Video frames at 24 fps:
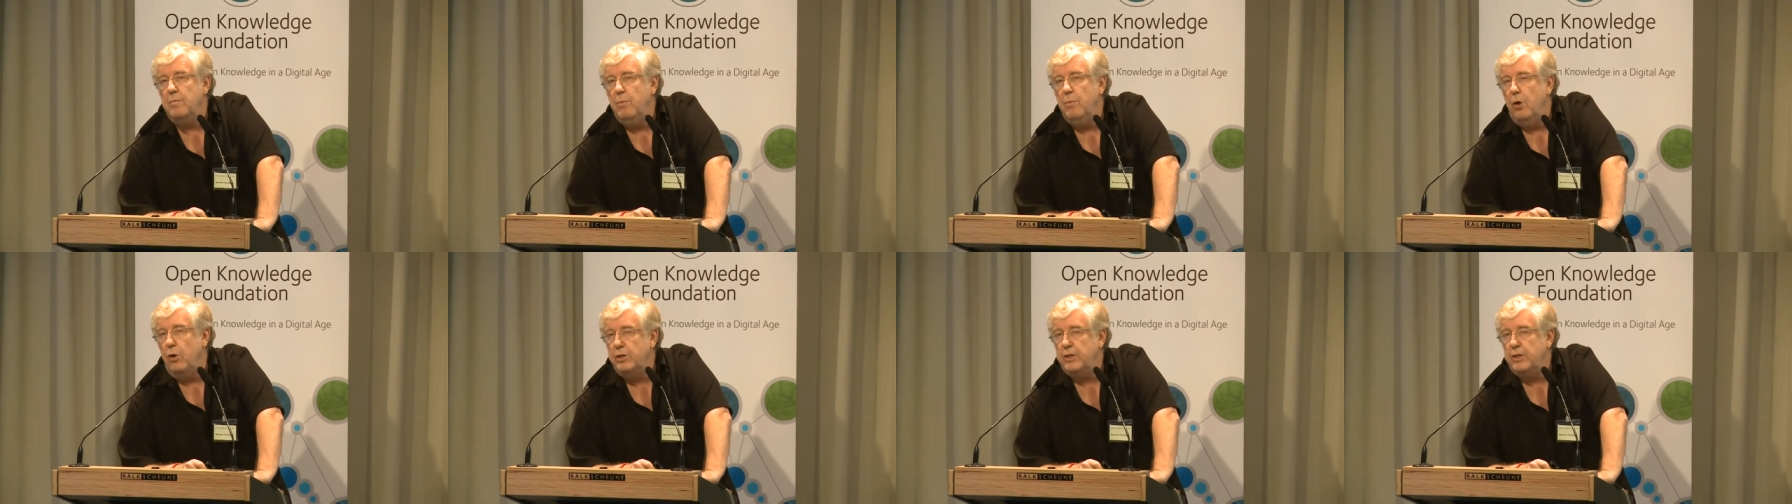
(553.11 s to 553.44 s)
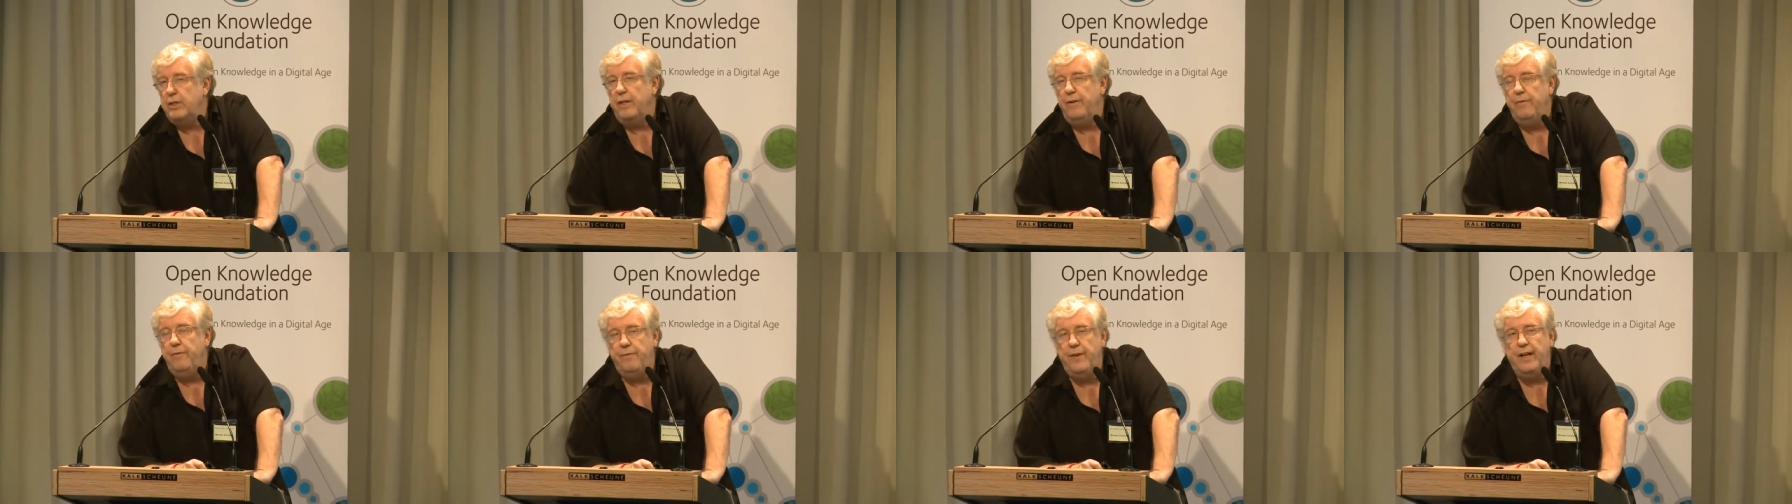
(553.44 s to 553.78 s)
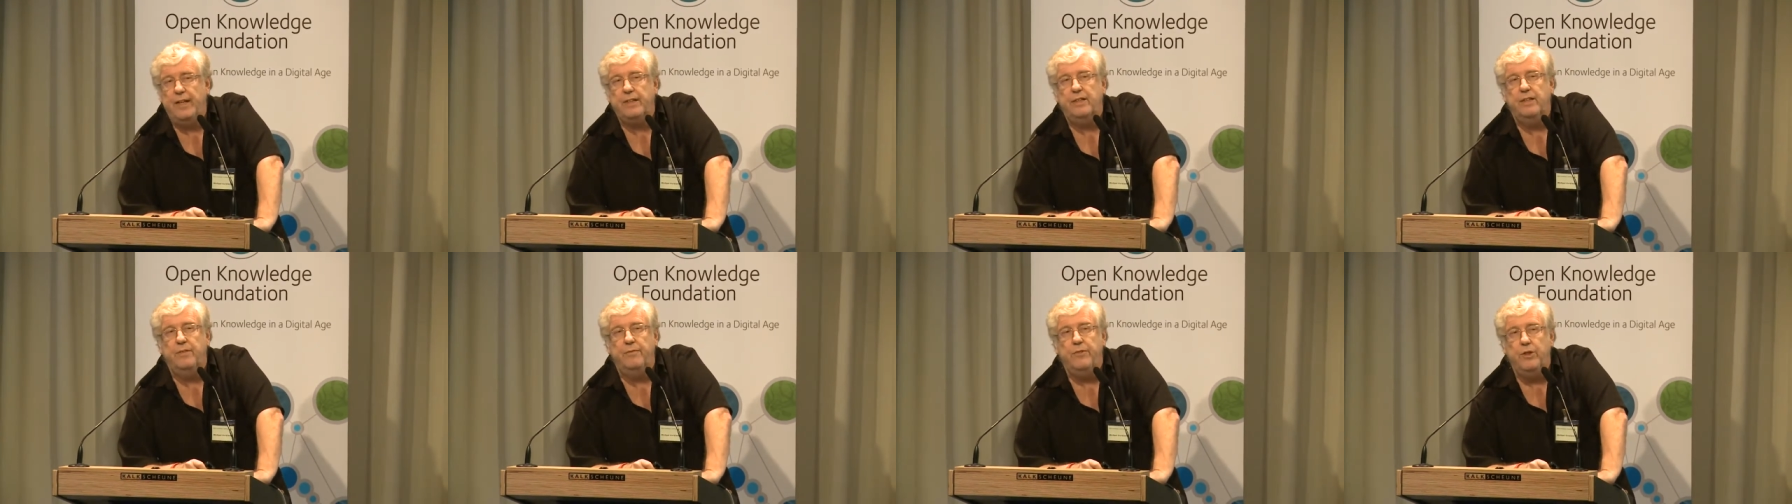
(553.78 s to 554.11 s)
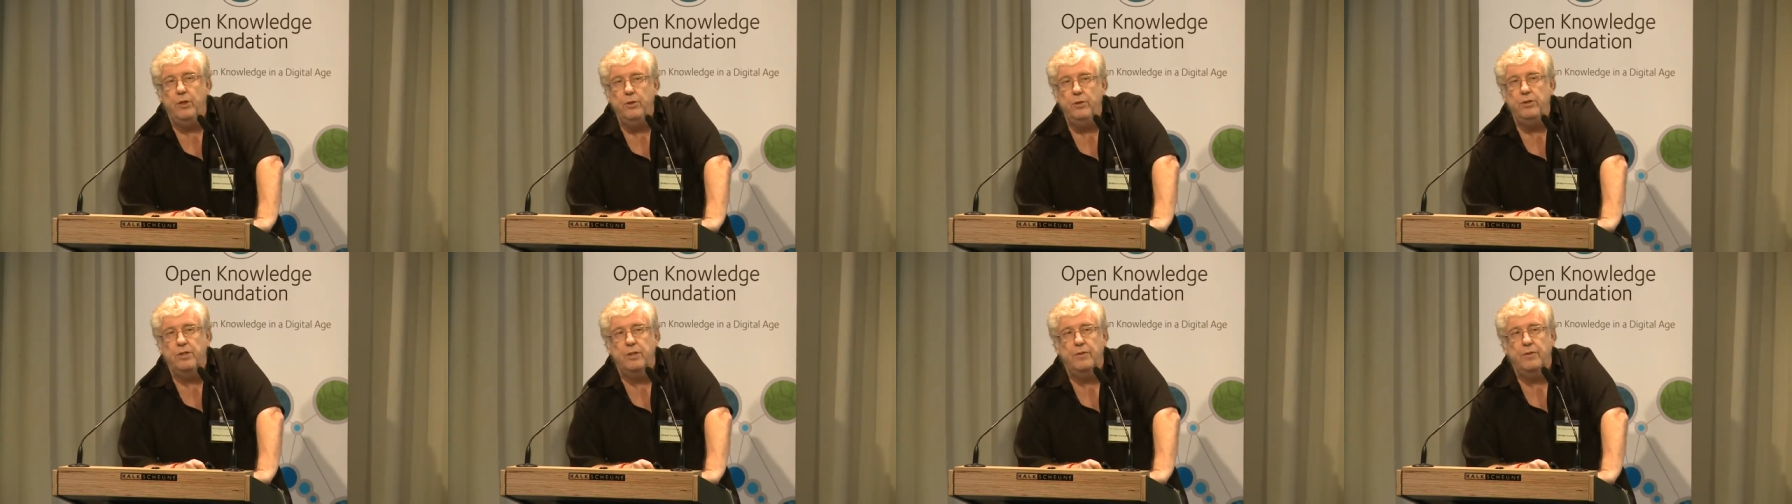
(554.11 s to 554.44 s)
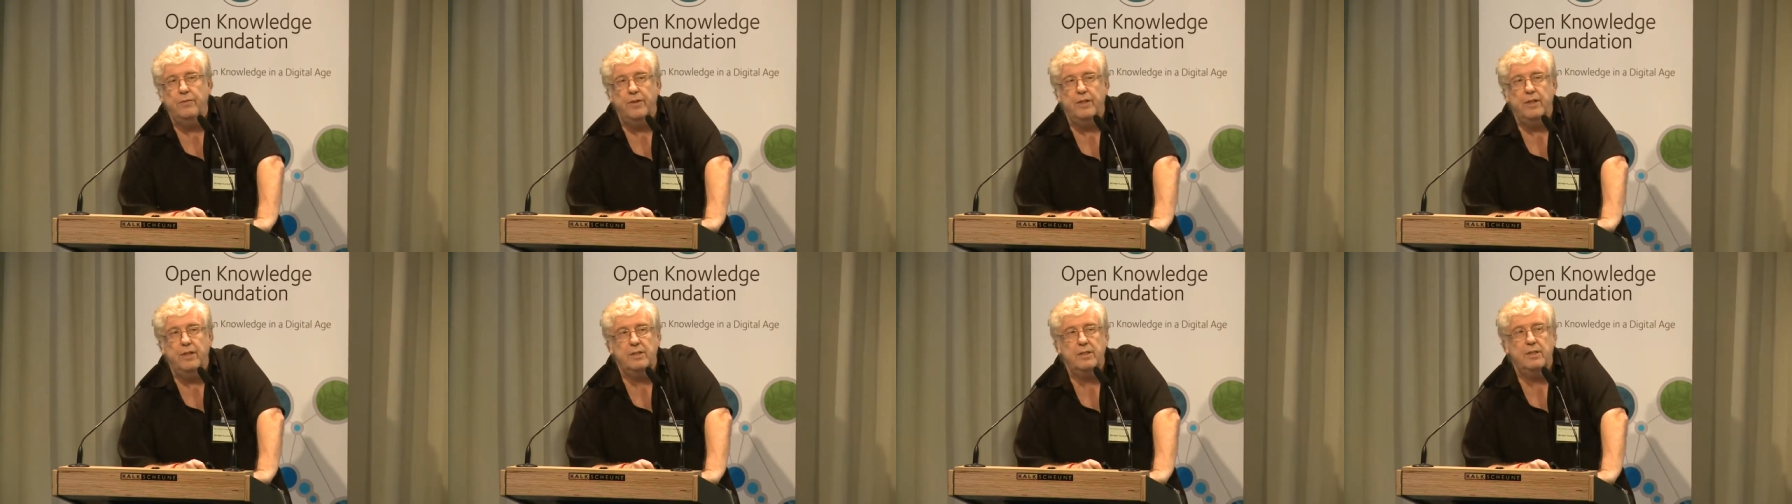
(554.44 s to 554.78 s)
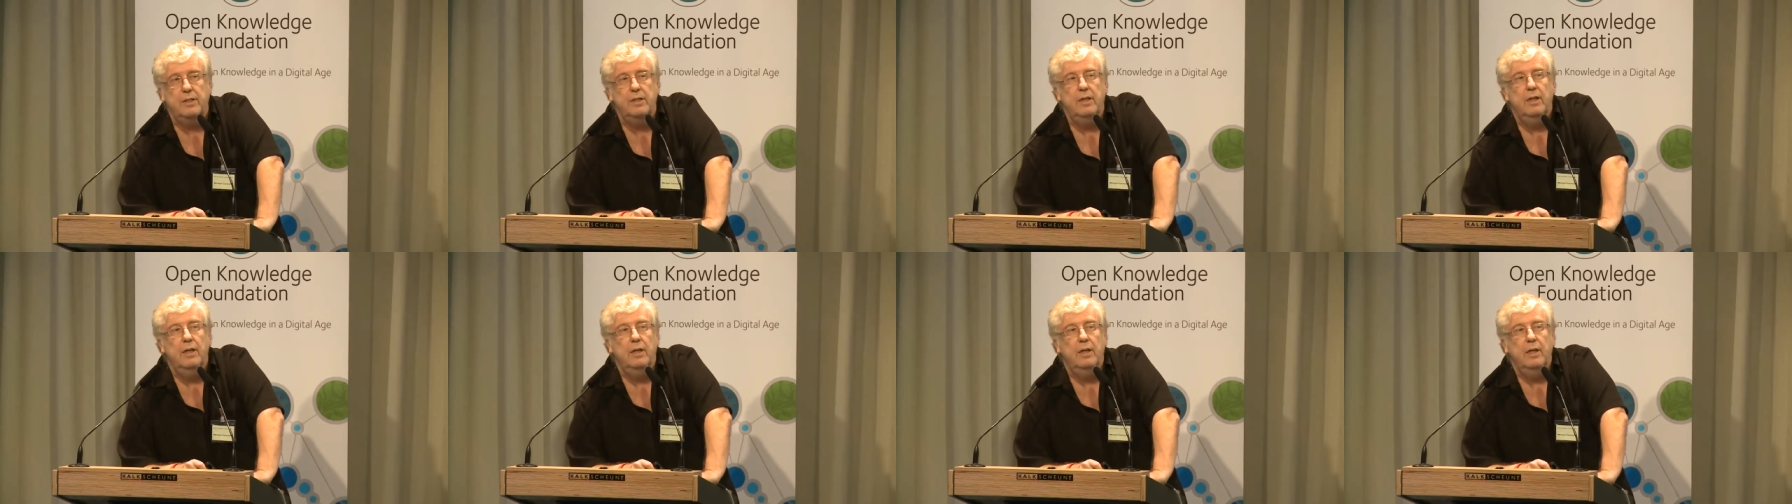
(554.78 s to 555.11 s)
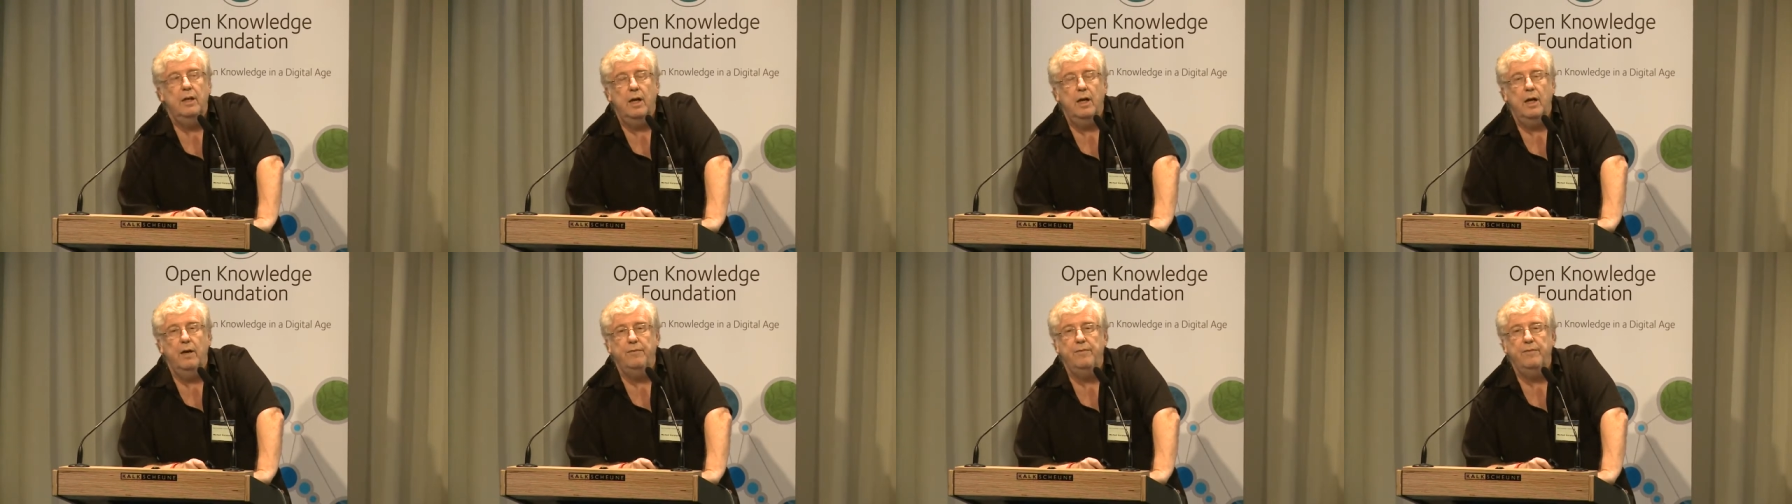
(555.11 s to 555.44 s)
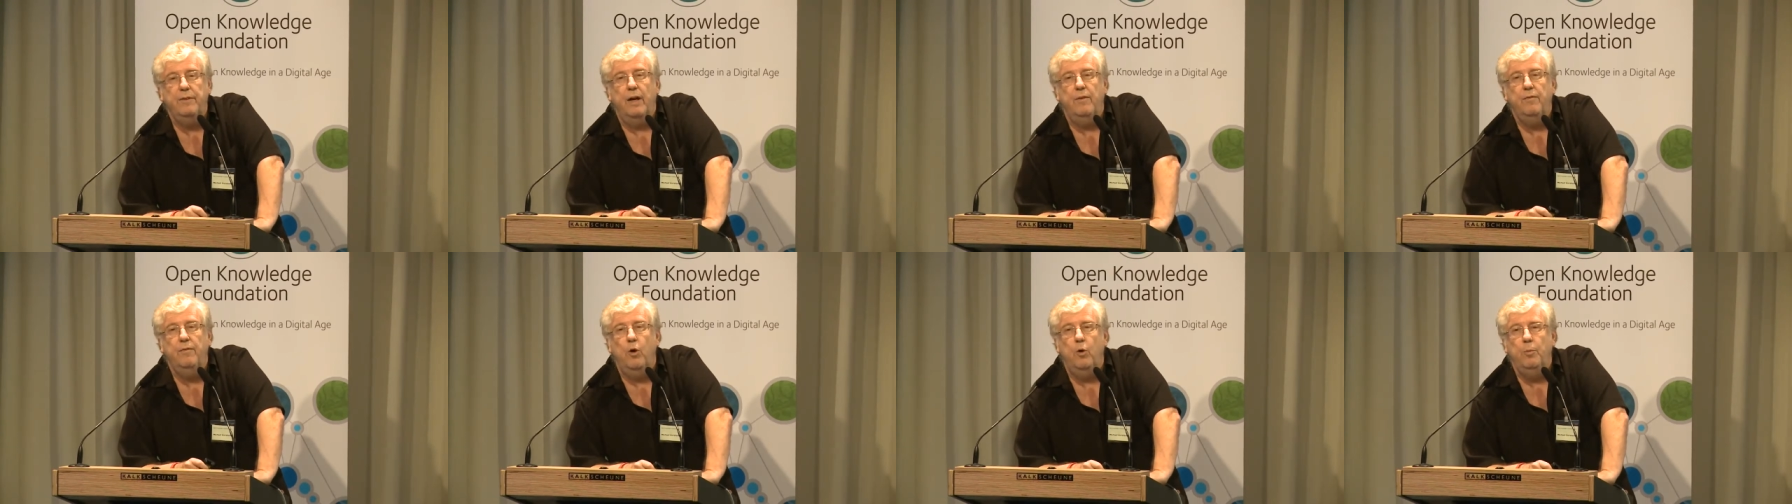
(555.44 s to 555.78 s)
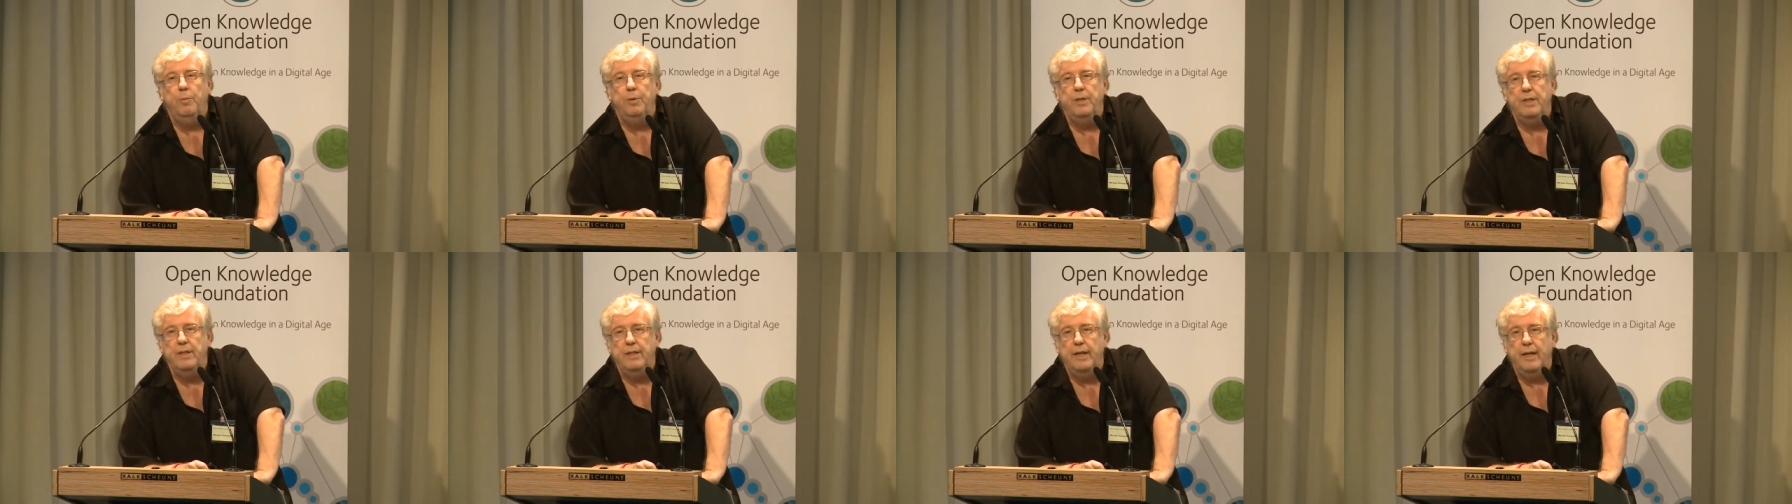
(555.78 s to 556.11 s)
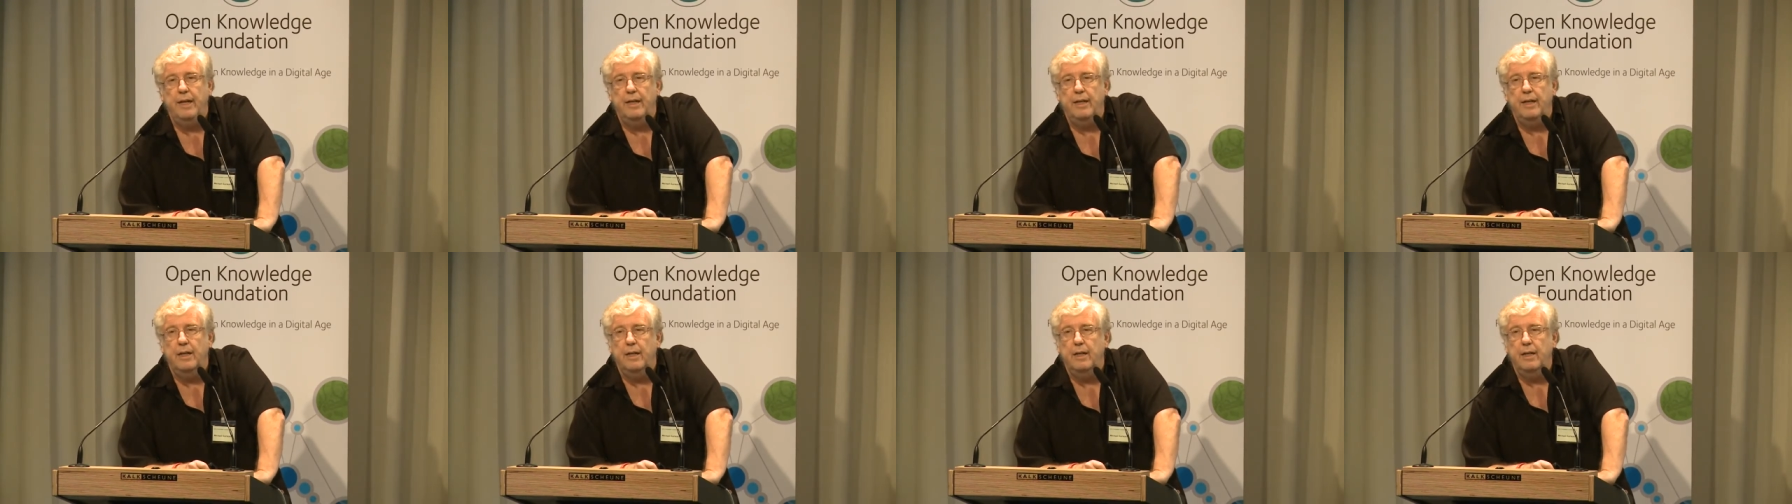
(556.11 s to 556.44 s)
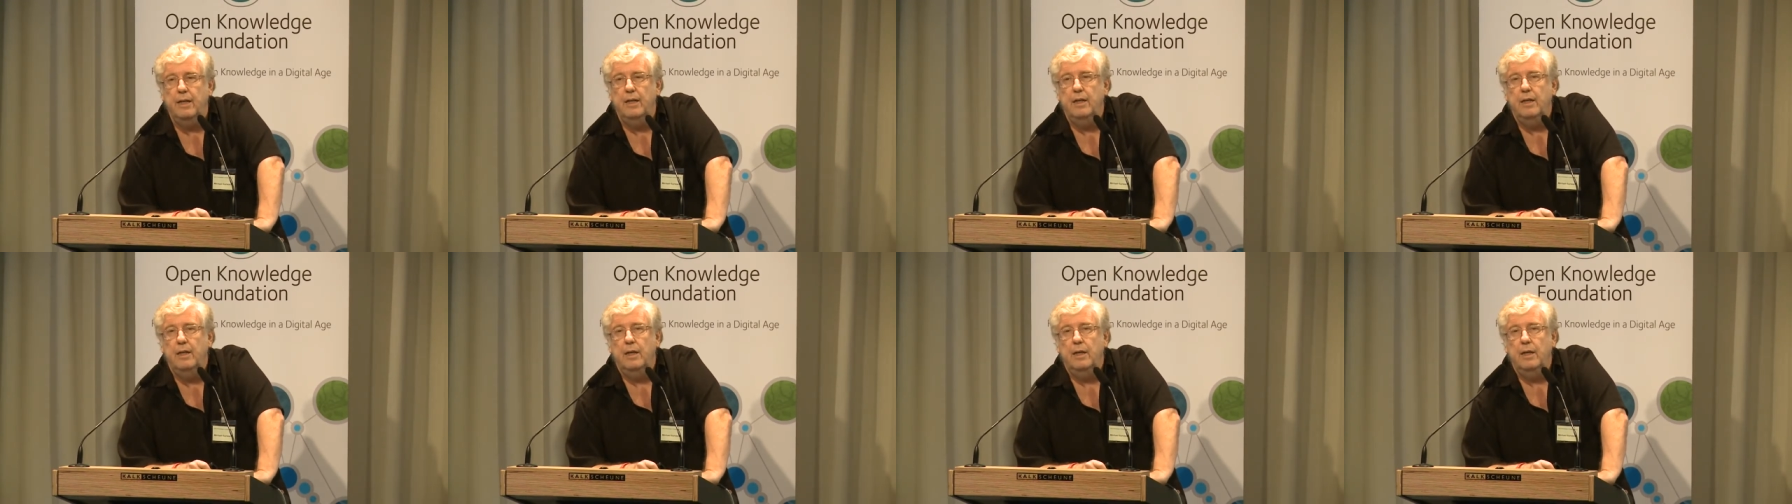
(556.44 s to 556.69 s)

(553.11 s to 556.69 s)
most effective use of this, of open data,